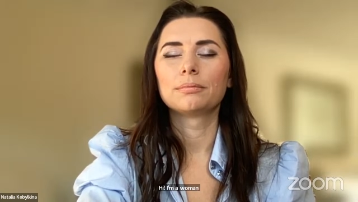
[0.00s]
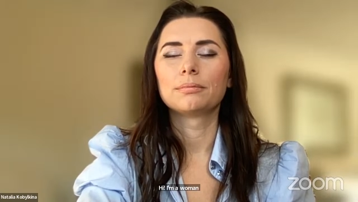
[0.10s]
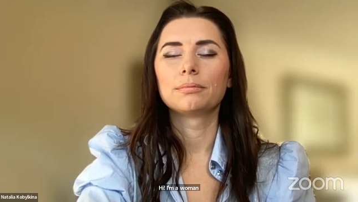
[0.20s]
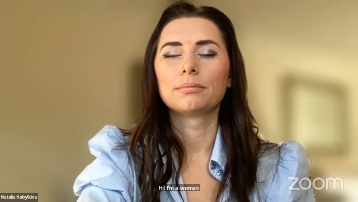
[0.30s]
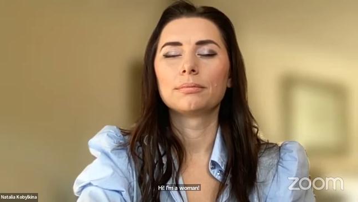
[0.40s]

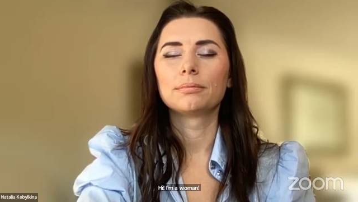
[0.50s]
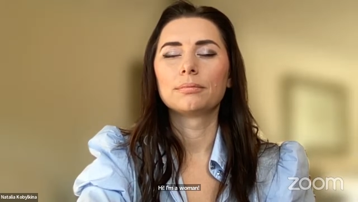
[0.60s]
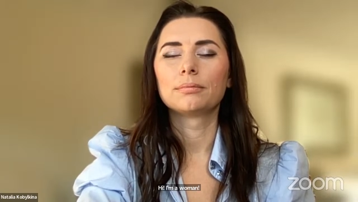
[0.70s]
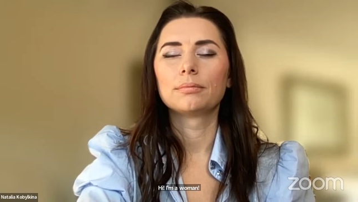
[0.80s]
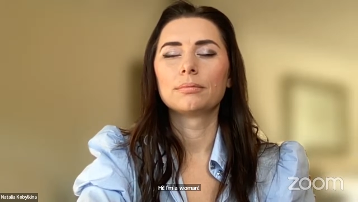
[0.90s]

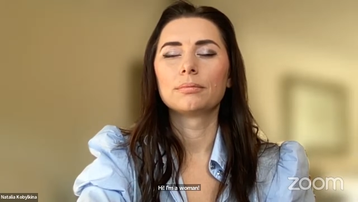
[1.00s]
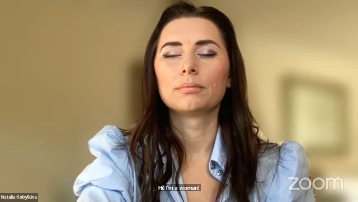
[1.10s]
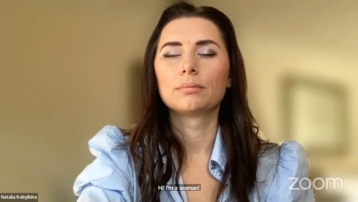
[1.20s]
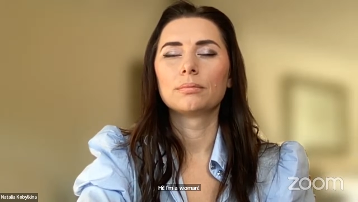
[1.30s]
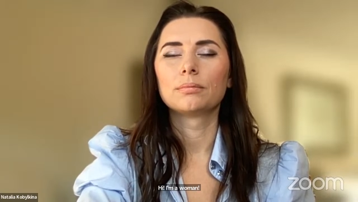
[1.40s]

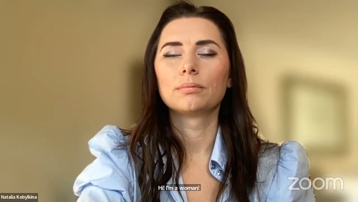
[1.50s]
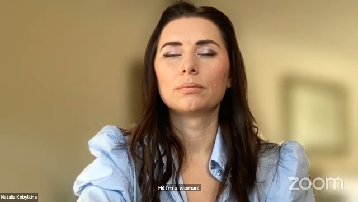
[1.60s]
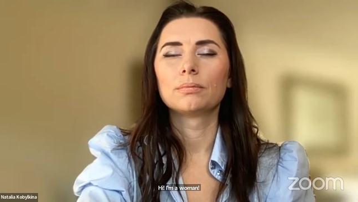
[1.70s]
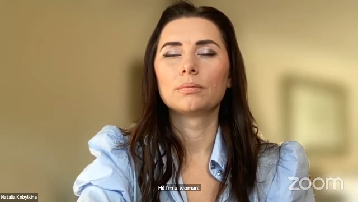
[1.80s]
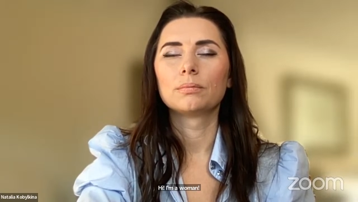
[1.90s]

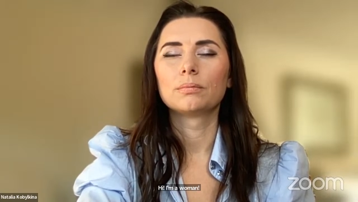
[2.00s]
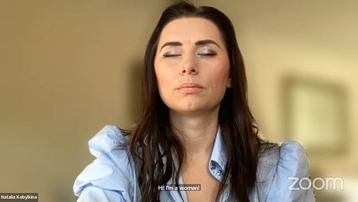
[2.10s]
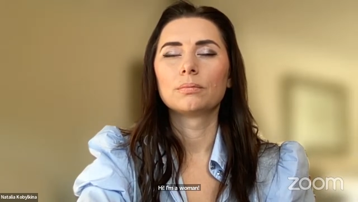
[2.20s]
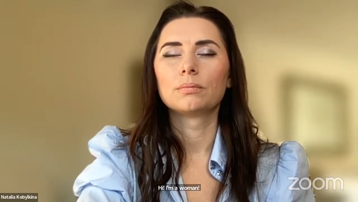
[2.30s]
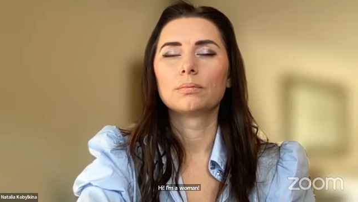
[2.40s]

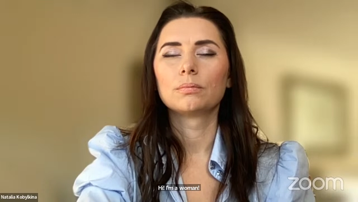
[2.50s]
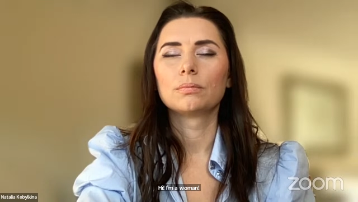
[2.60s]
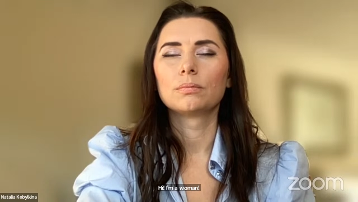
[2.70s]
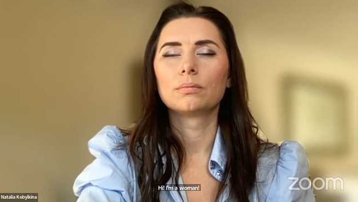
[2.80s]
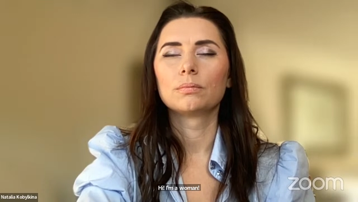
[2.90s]

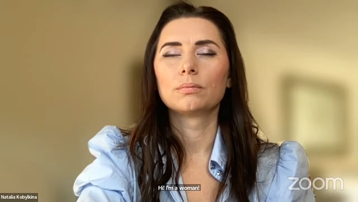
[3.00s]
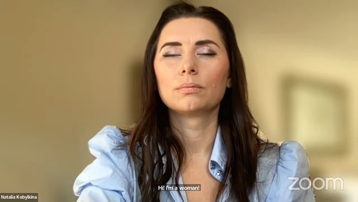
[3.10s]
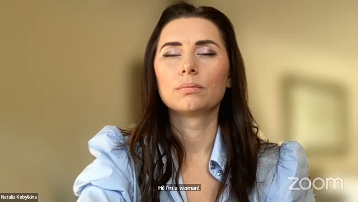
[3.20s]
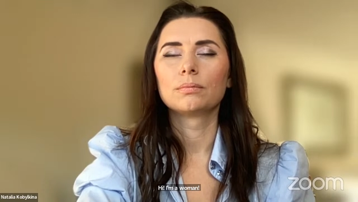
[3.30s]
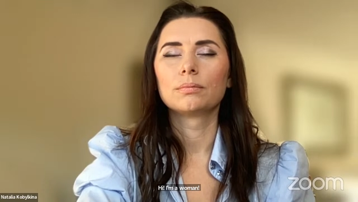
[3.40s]

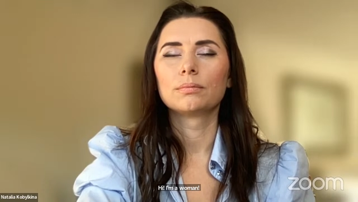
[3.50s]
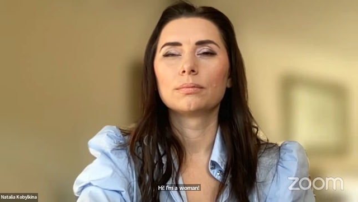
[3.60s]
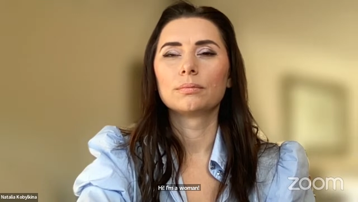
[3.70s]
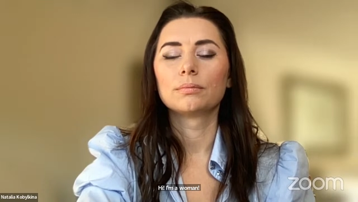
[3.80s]
(no one is talking)